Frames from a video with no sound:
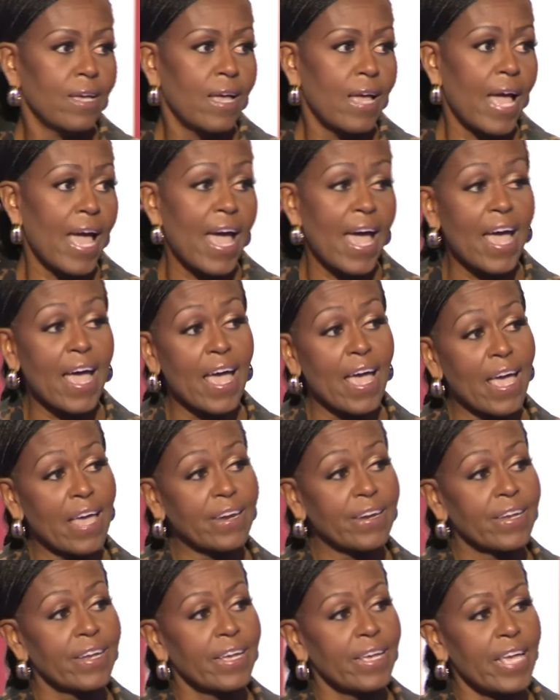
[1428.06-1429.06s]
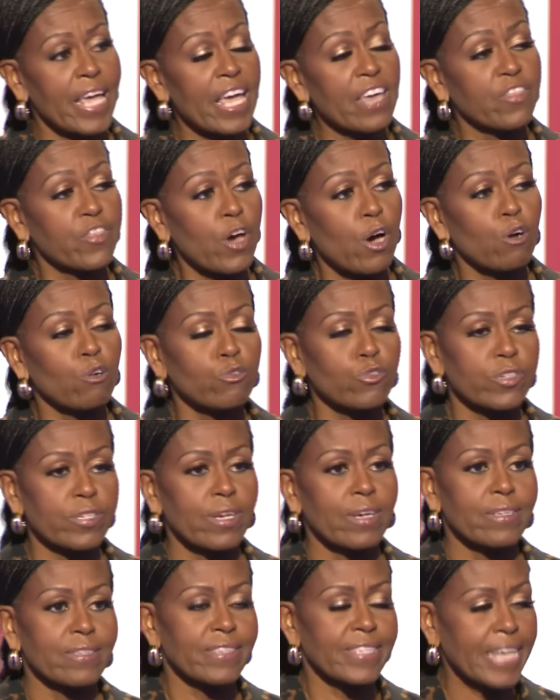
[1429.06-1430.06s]
And in those
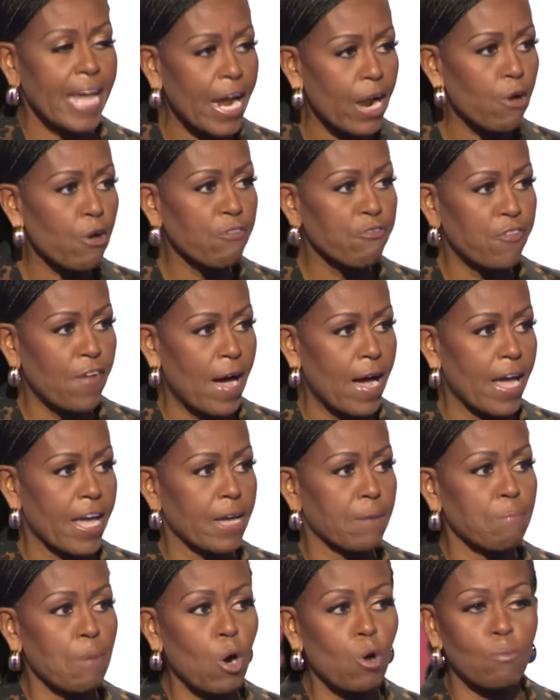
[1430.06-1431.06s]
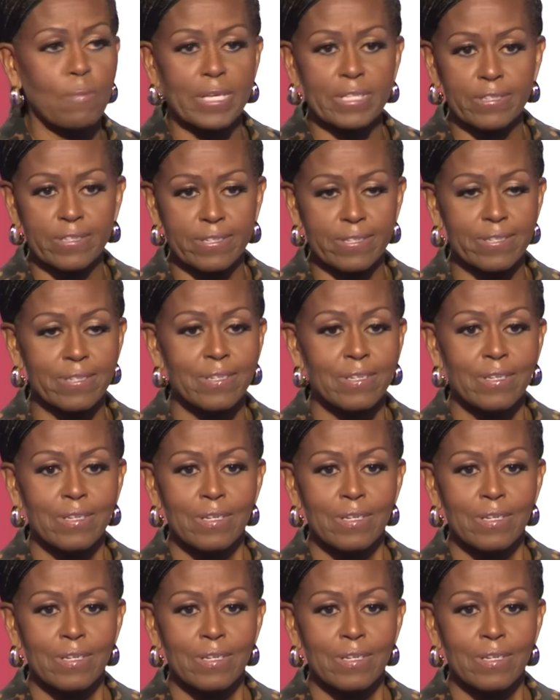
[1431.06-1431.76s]
terrifying moments